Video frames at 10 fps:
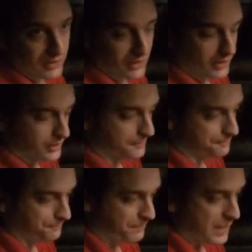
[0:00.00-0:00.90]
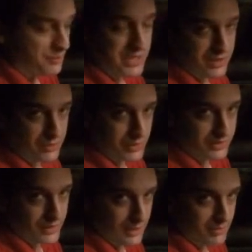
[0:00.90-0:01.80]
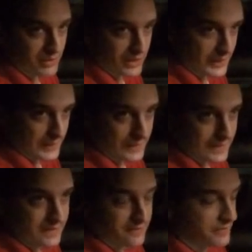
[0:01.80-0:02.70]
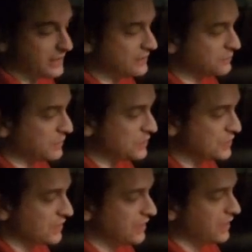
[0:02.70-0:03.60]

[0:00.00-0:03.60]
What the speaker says: MP3 type playing device, which